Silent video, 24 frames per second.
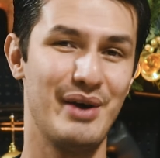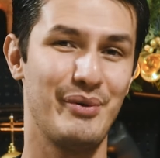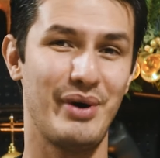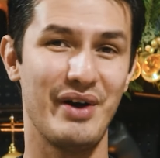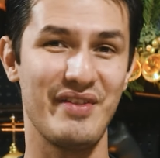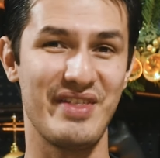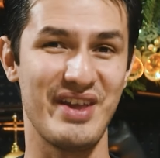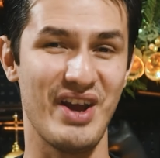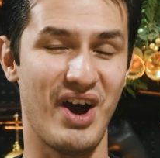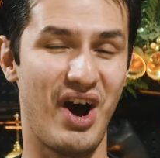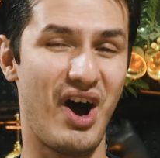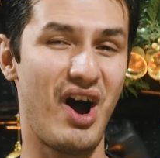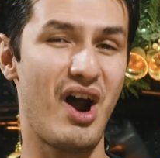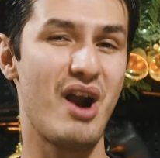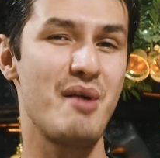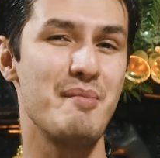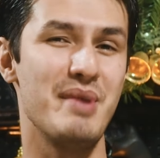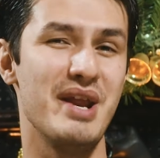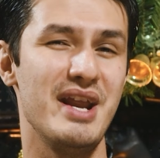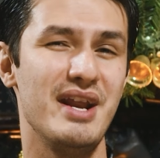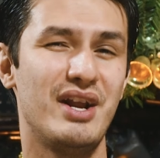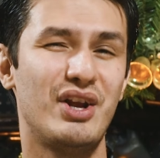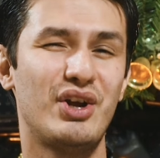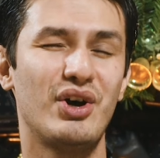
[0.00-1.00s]
while the
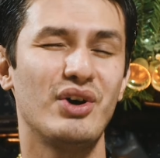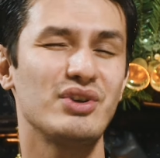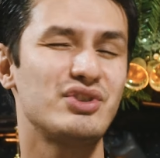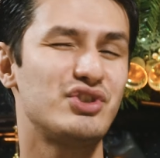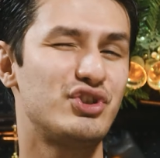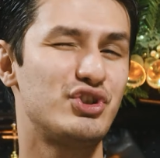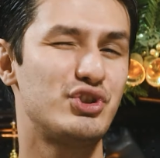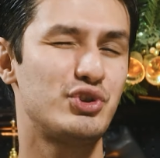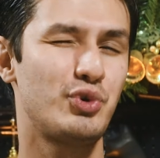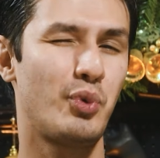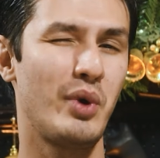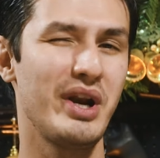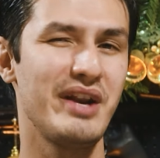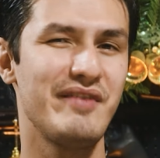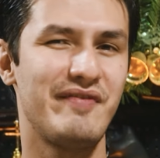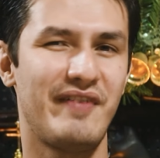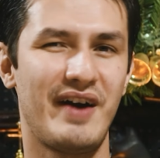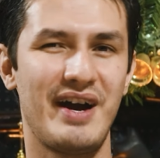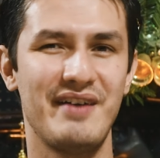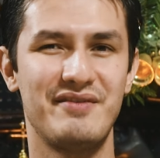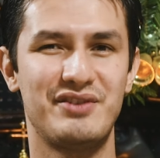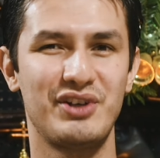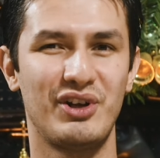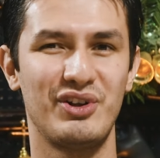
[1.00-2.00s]
Army costs
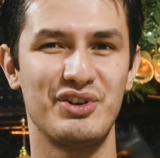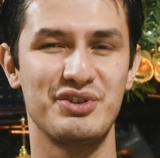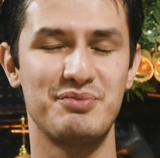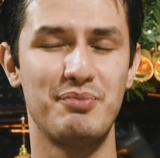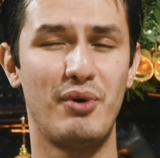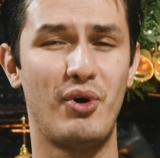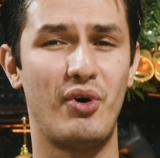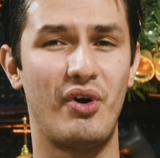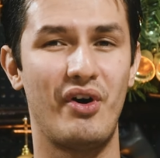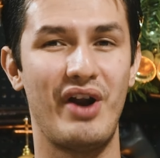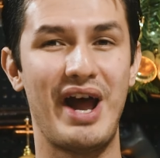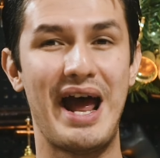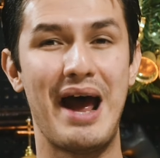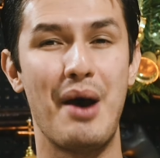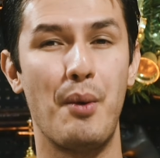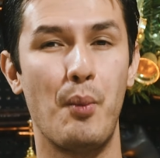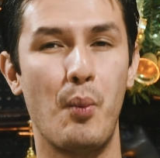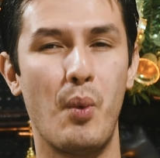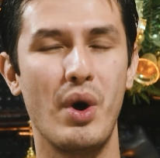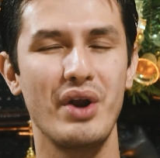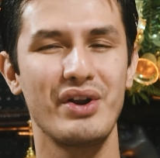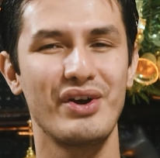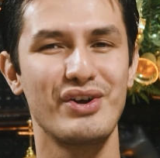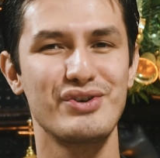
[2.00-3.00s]
$25 more
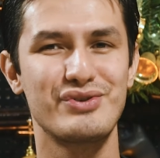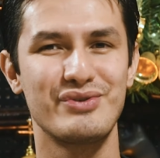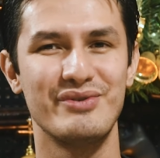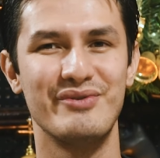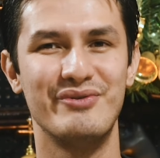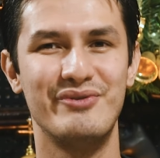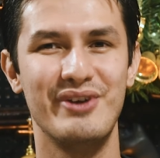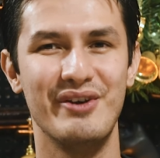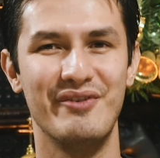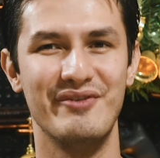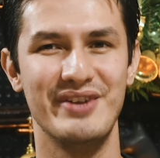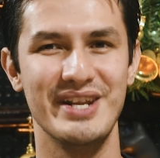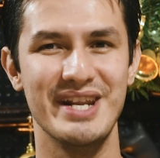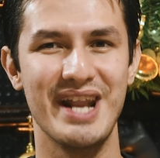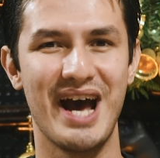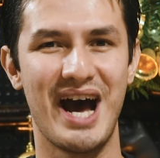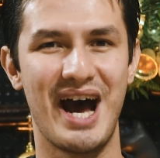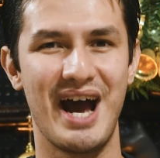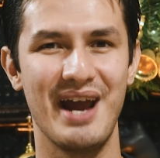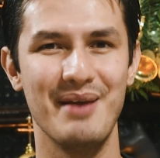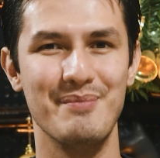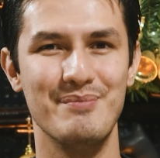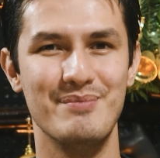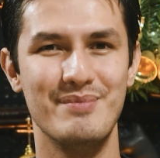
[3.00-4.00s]
at
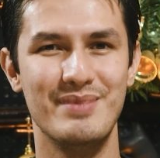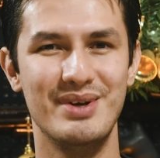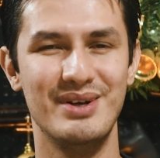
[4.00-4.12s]
$159.